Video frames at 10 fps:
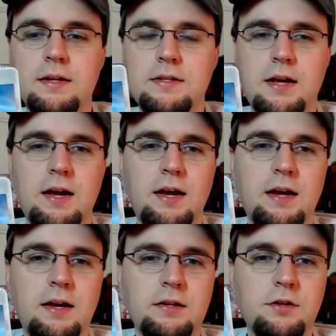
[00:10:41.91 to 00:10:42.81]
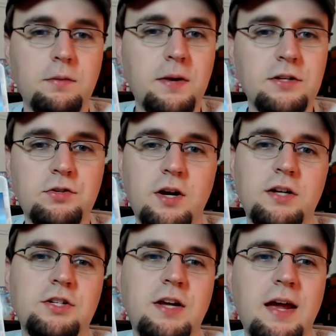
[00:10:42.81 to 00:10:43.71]
It's a turn-based
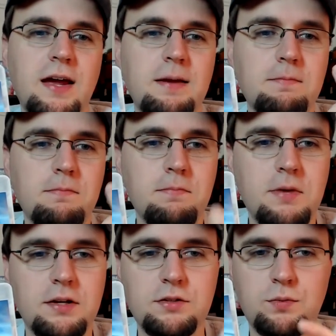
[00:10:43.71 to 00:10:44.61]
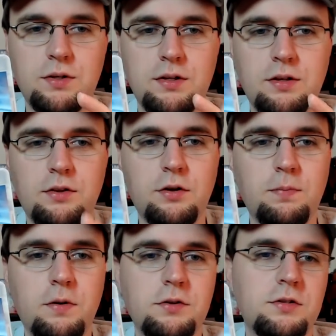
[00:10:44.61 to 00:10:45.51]
strategy game mixed with
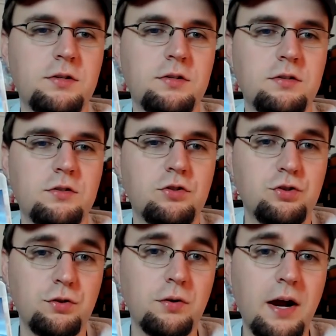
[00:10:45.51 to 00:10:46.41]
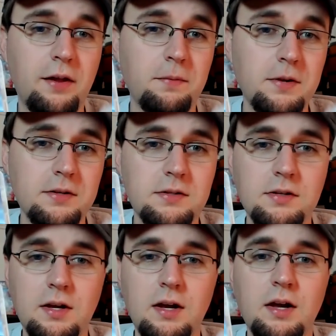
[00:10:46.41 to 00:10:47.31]
third-person shooter
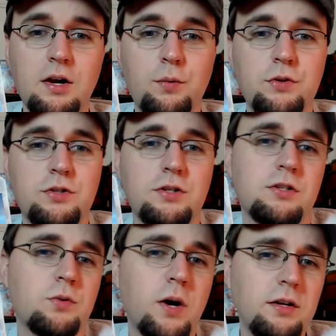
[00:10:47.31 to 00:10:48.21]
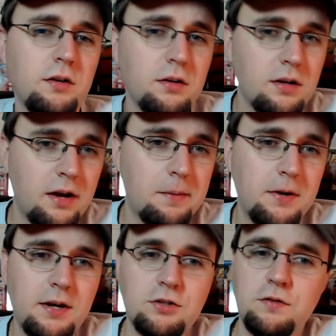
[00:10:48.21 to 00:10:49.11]
elements, which is quite the unique
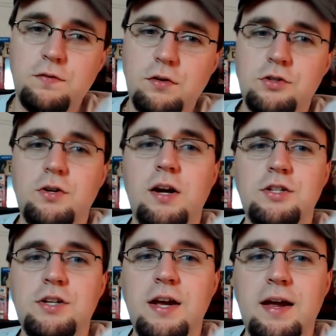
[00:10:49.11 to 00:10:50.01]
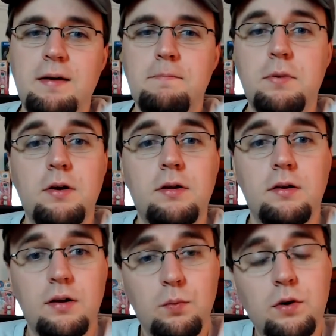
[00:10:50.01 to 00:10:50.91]
combination for a strategy game,
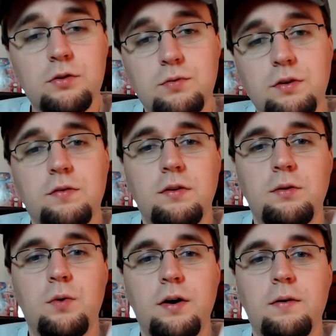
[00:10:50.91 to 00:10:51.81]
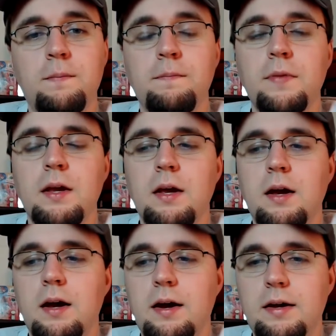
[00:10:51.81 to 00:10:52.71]
but it works really, really well.
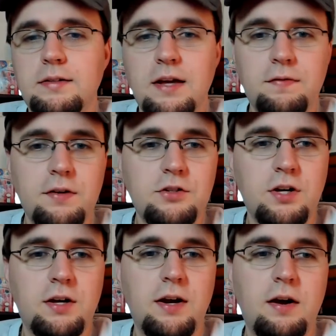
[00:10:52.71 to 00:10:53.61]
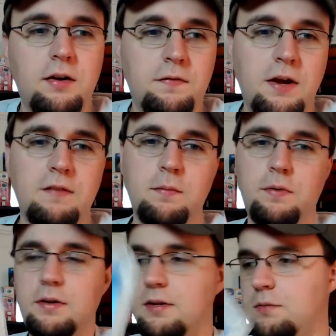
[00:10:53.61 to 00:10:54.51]
Definitely check it out if you
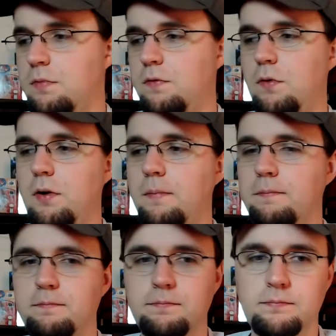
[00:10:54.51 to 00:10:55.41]
haven't played this before.